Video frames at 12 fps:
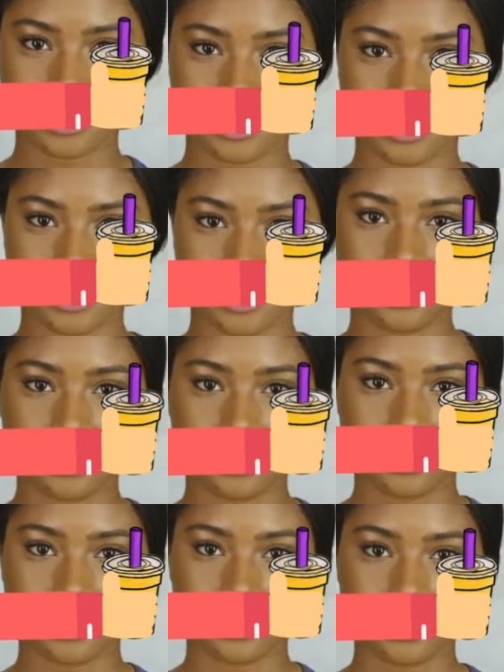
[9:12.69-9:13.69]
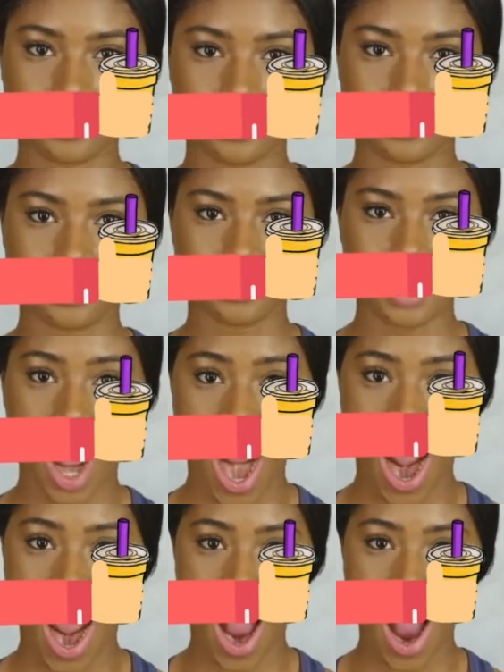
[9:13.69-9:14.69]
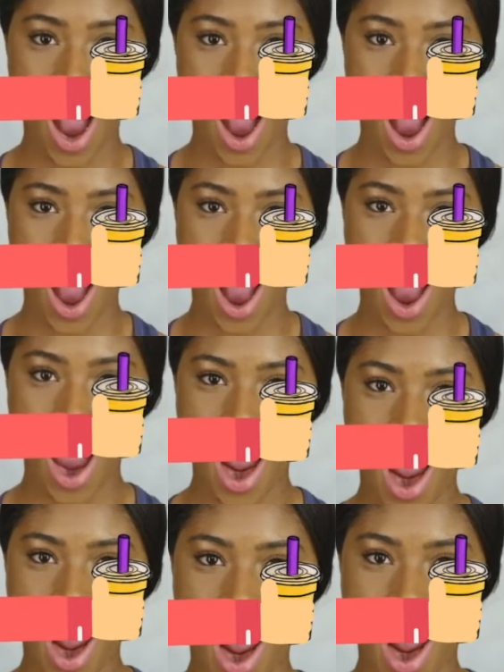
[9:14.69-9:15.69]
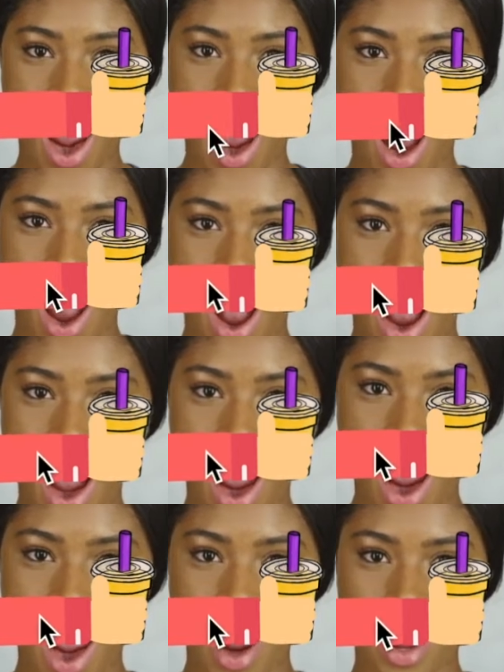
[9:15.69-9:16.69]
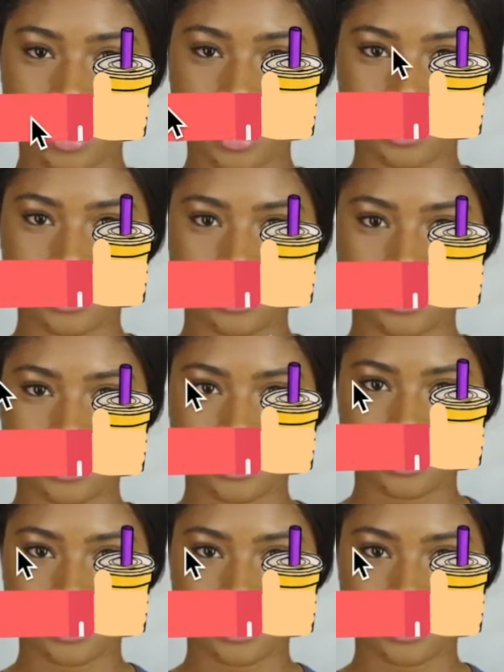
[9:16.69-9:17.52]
underscore boba. Okay. And if you notice, this moved automatically,